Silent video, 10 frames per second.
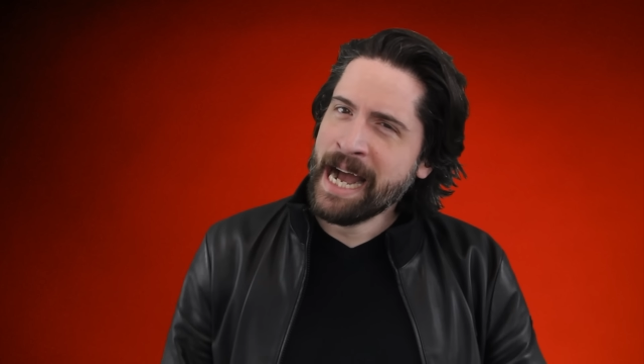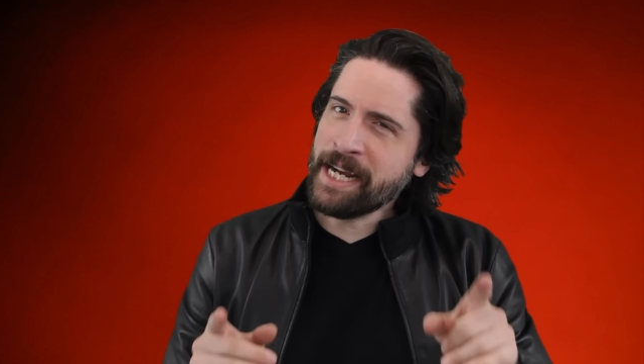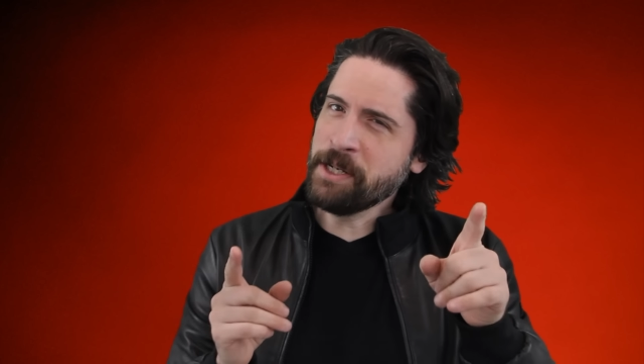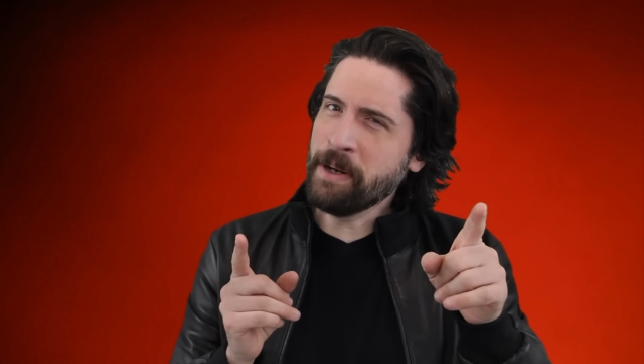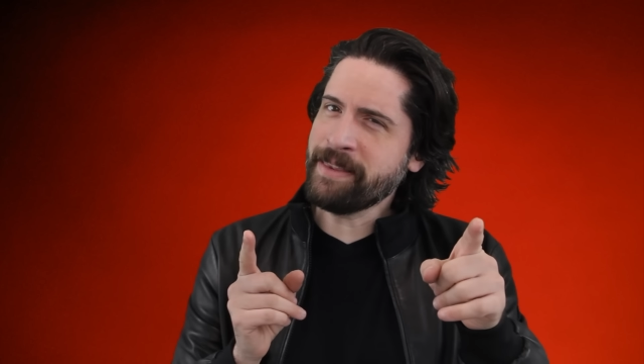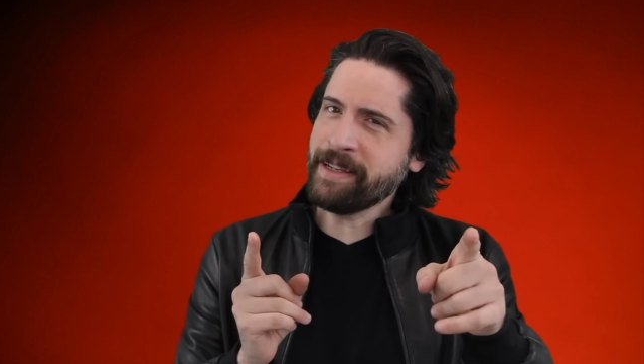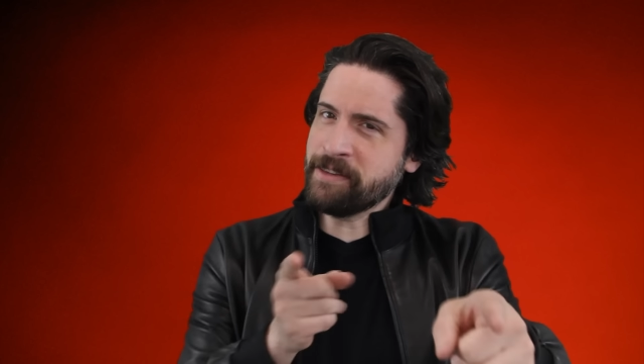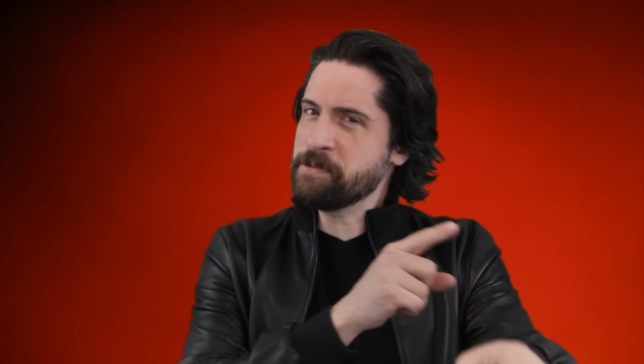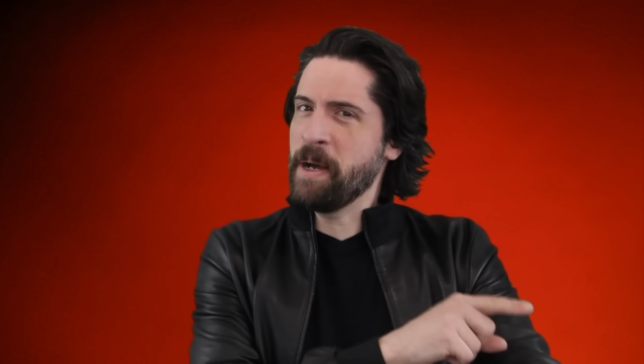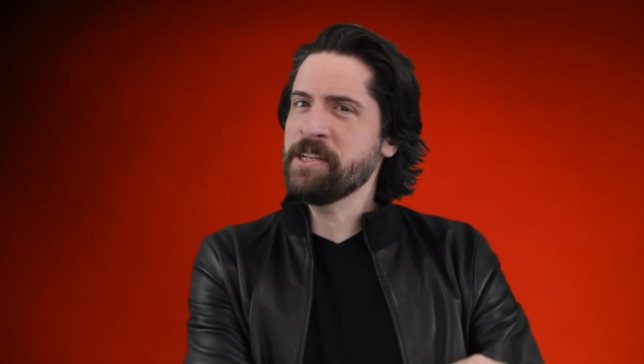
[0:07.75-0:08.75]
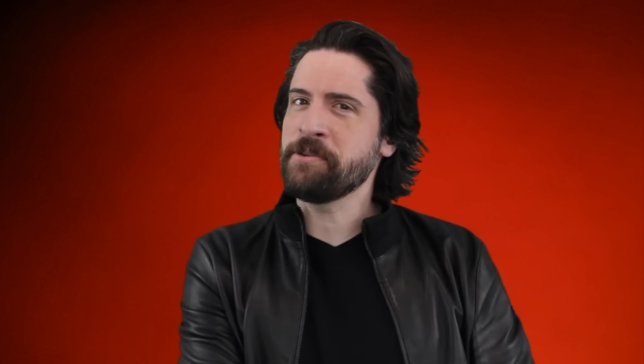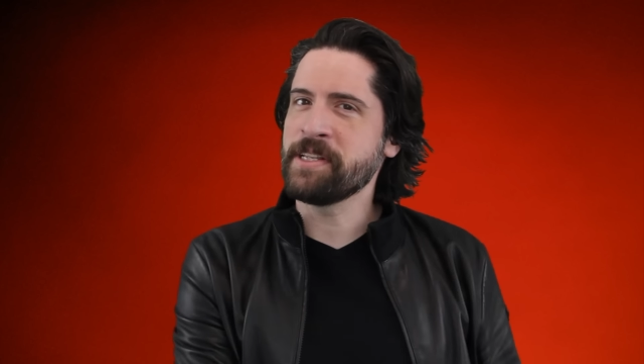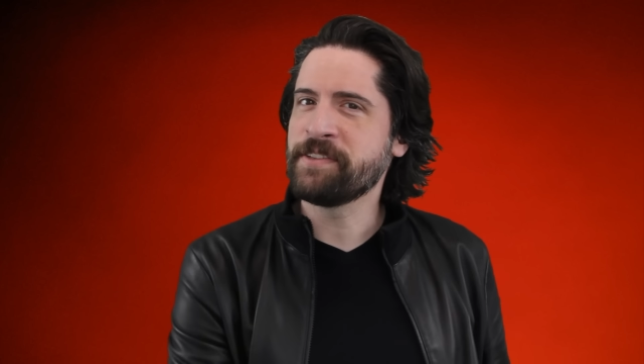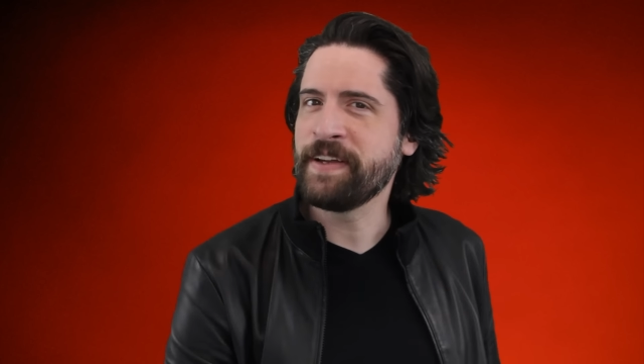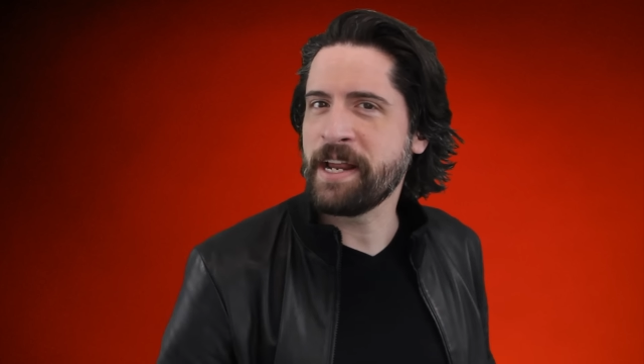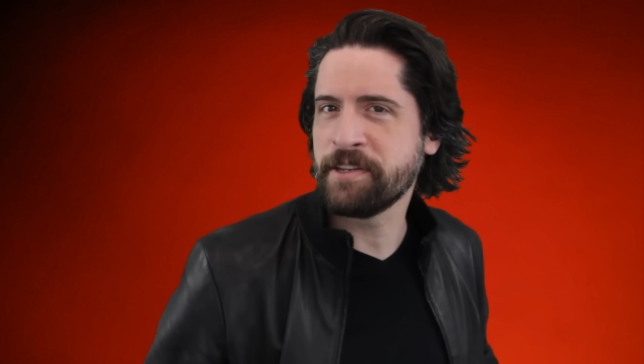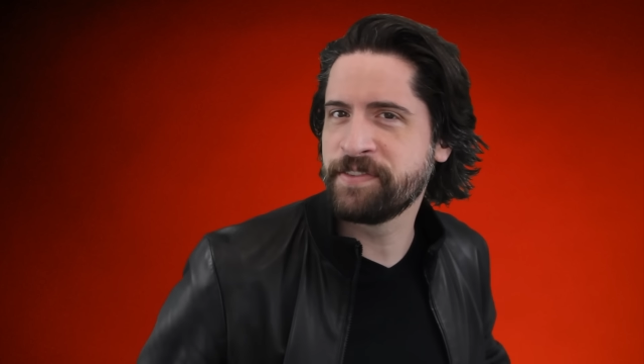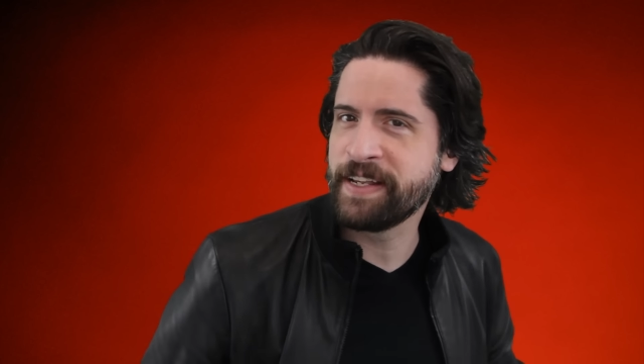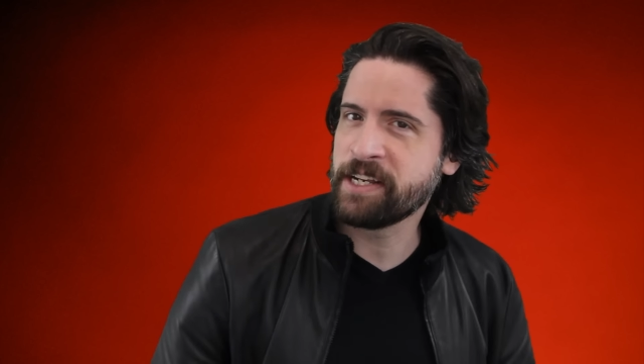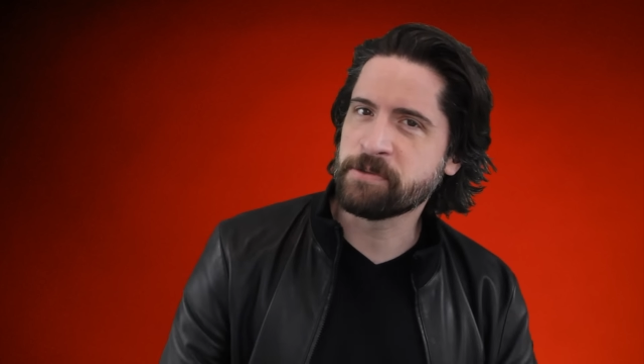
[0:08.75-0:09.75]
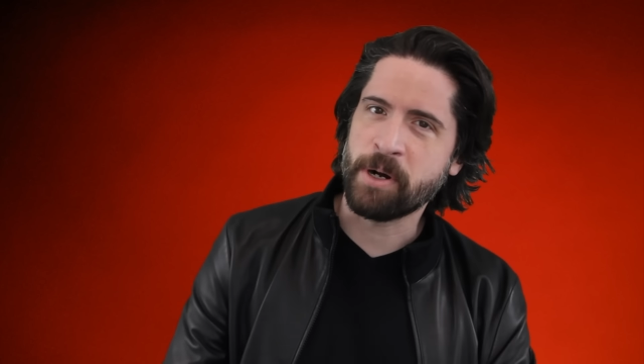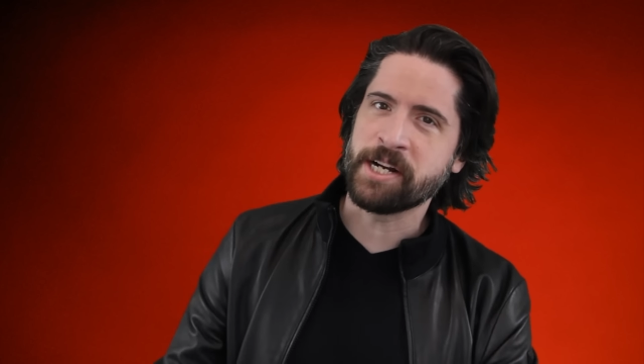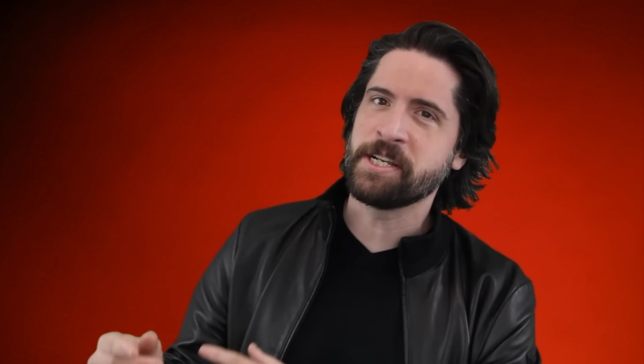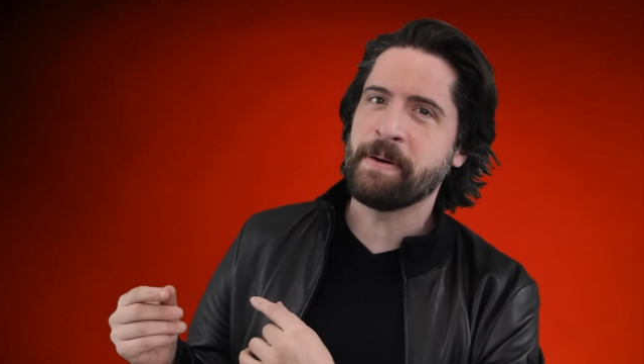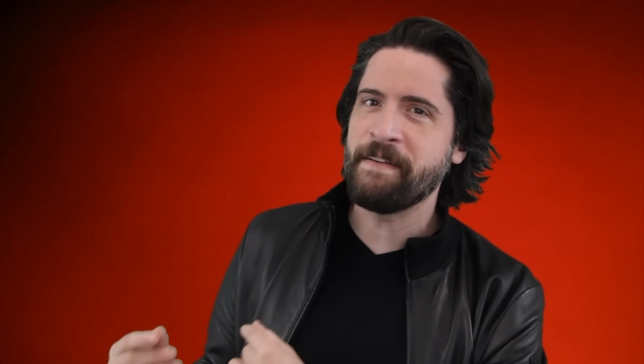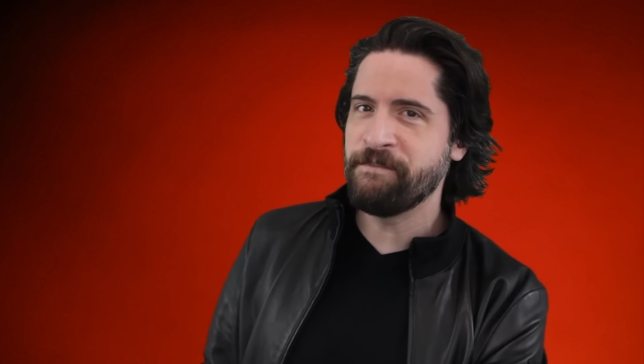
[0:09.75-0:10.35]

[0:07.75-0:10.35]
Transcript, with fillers: I do wanna thank the sponsor of this video. This video is brought to you by